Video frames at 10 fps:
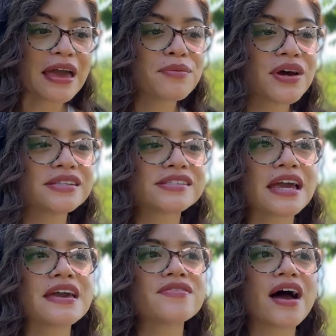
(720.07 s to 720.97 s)
am not
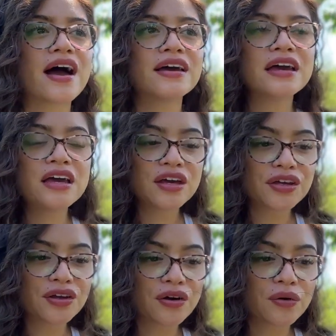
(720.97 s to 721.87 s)
saying that,
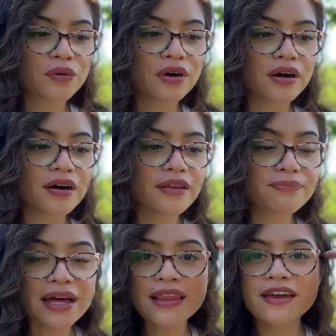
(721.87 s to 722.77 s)
you know,
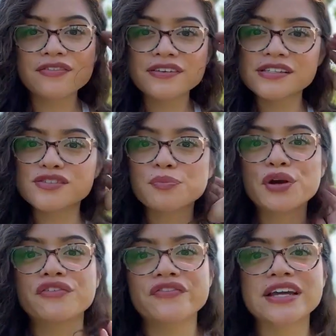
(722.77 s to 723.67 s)
my life is
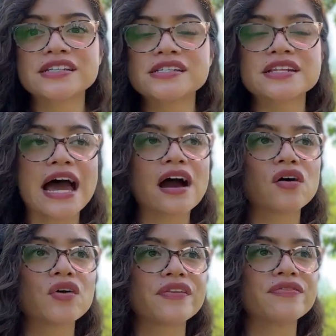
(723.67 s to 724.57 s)
perfect
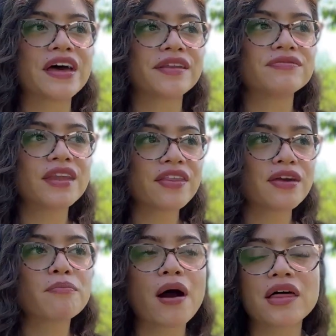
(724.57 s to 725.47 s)
now and that
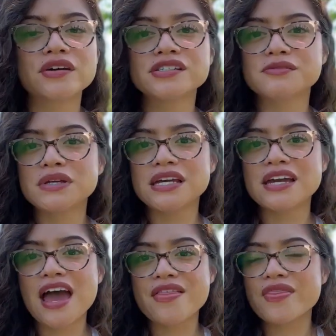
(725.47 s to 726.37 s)
nothing bothers
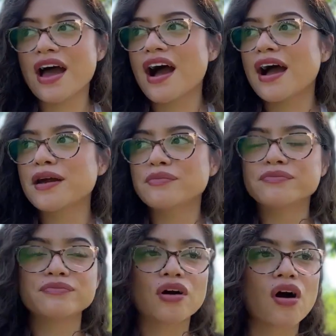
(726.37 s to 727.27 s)
me and that
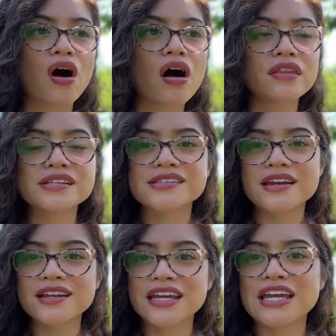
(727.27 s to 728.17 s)
I'm all of a
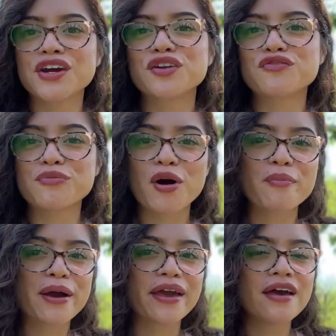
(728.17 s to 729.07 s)
sudden cured from all
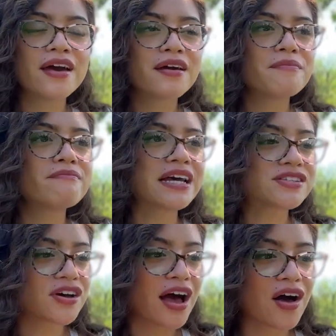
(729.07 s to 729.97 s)
my
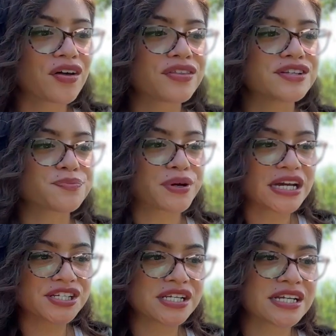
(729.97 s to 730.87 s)
mental health and
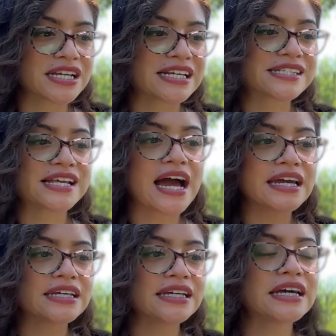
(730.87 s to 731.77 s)
depression and
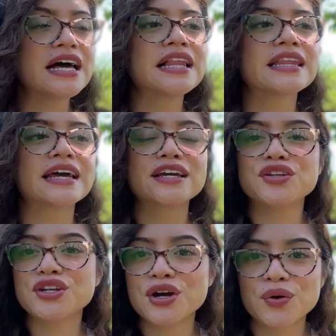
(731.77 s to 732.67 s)
anxiety. Like,
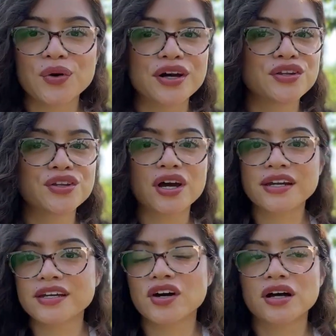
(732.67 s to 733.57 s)
no,
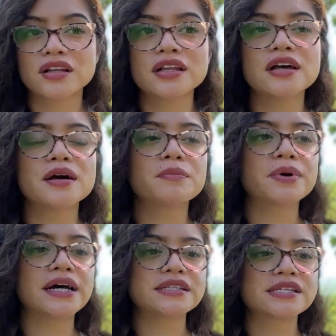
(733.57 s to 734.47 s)
not at all.
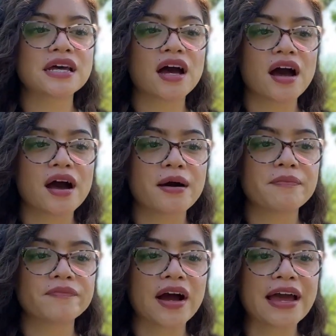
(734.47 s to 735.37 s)
But
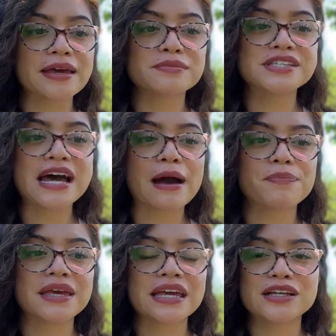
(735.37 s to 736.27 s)
I am
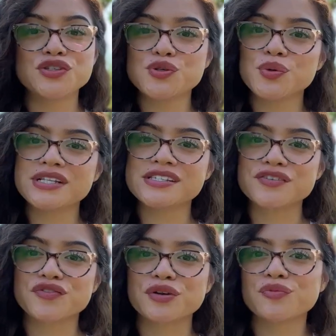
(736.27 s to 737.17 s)
tapping into a
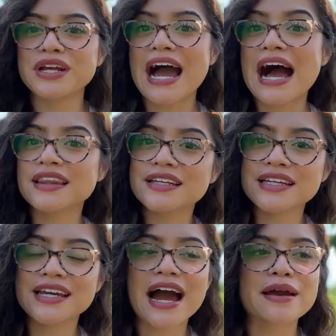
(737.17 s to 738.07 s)
different
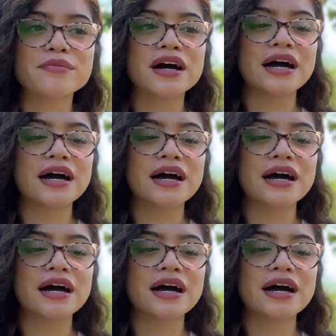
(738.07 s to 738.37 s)
reality. I'm